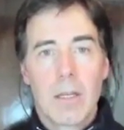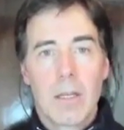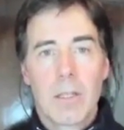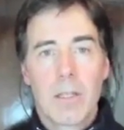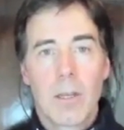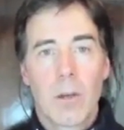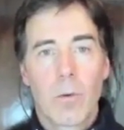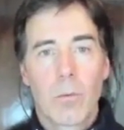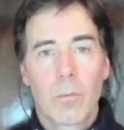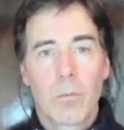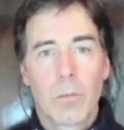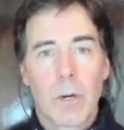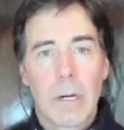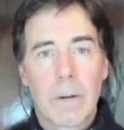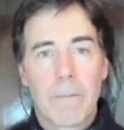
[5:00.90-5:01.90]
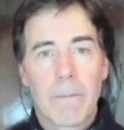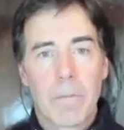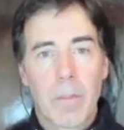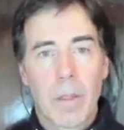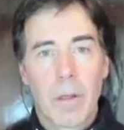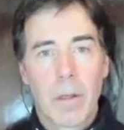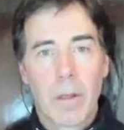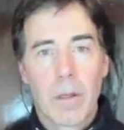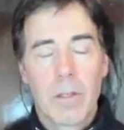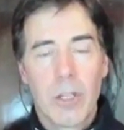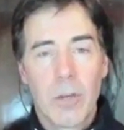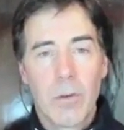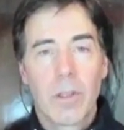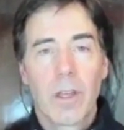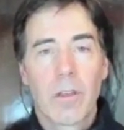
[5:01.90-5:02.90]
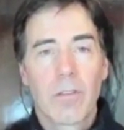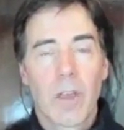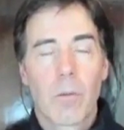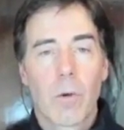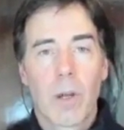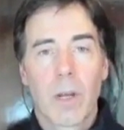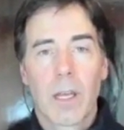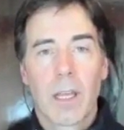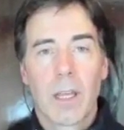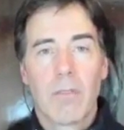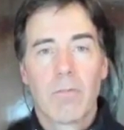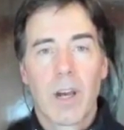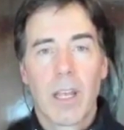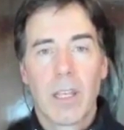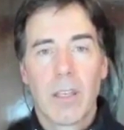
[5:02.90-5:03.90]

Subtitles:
So two things I want to invite you